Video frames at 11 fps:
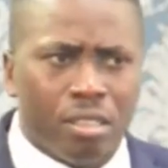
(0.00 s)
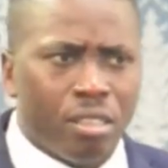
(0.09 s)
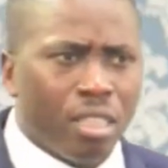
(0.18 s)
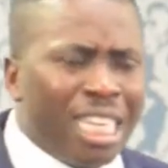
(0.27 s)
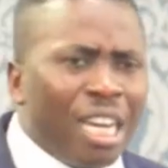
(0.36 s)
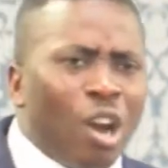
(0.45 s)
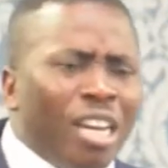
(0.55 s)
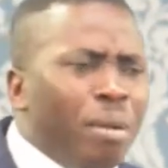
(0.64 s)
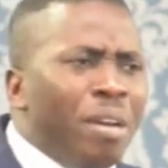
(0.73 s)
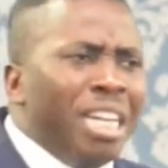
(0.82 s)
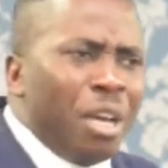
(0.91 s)
They call him
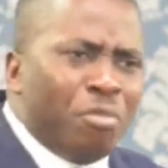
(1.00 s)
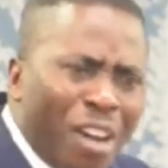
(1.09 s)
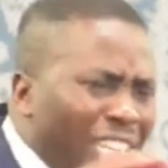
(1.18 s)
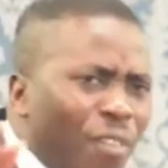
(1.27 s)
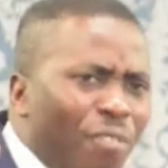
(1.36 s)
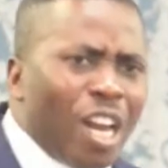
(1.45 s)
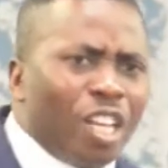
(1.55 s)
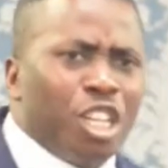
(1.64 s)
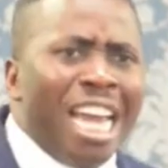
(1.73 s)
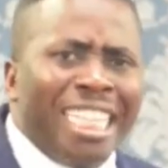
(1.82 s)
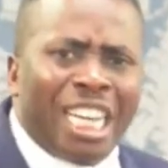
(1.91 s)
the father of Elijah.
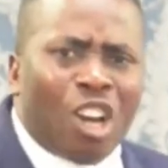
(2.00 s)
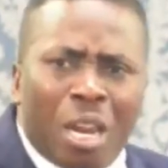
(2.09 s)
They call him